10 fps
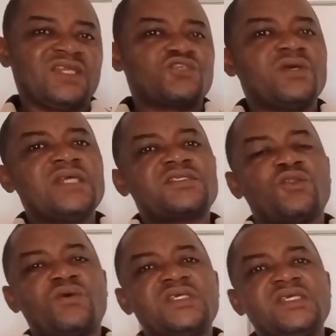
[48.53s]
So Hess
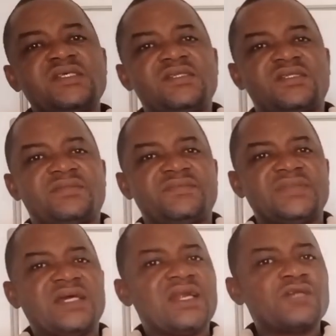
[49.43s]
law is
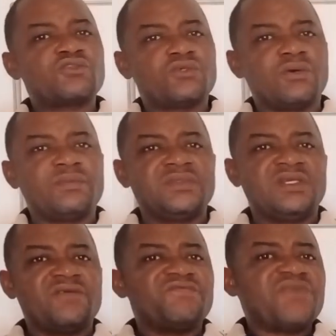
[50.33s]
an outcome,
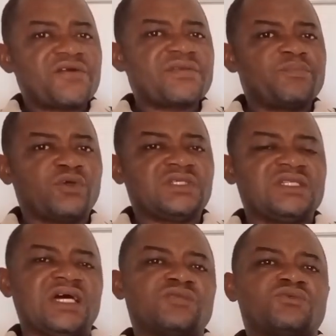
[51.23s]
very
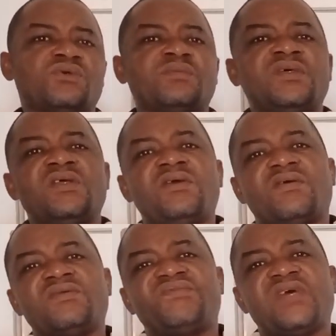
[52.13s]
important outcome
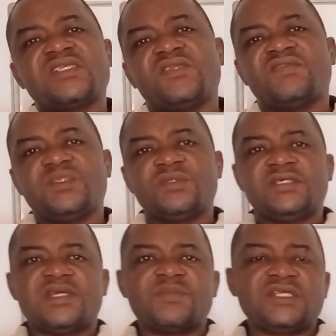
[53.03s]
of the first law of
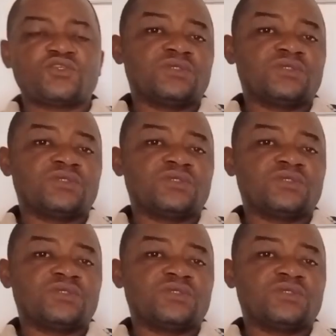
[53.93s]
thermodynamics.